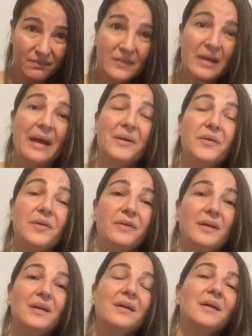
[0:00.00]

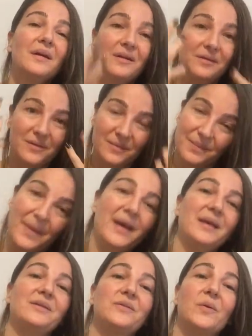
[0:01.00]
healthy, your
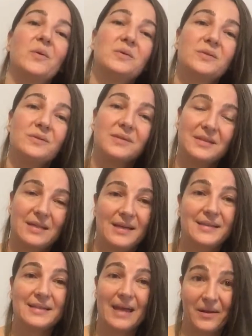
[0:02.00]
mind also
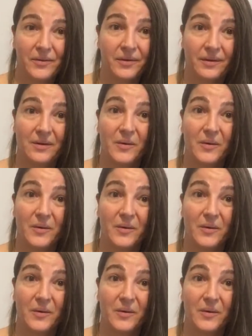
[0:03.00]
stays healthy.